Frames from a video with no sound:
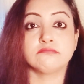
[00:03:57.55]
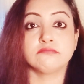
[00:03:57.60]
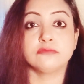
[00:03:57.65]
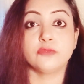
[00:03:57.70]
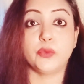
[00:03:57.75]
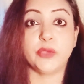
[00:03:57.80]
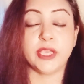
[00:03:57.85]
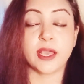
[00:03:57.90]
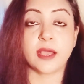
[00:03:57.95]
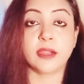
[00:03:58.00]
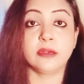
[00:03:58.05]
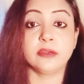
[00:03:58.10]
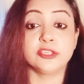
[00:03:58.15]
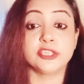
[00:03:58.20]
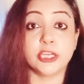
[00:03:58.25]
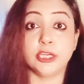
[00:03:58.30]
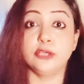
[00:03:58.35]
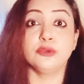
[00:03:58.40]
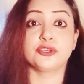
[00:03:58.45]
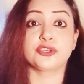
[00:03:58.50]
We are
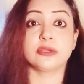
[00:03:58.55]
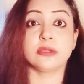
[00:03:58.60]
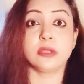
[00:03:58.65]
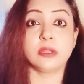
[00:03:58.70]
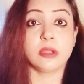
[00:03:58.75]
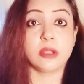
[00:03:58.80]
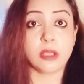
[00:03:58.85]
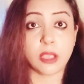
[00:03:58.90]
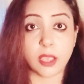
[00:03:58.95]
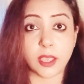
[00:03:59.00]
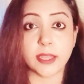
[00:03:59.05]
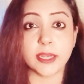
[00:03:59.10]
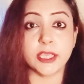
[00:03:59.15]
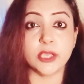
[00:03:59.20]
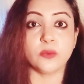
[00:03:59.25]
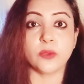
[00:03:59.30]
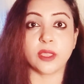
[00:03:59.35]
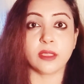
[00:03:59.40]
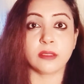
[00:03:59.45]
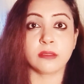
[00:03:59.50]
delusional
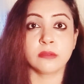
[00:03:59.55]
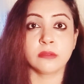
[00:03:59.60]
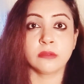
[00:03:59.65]
anyway.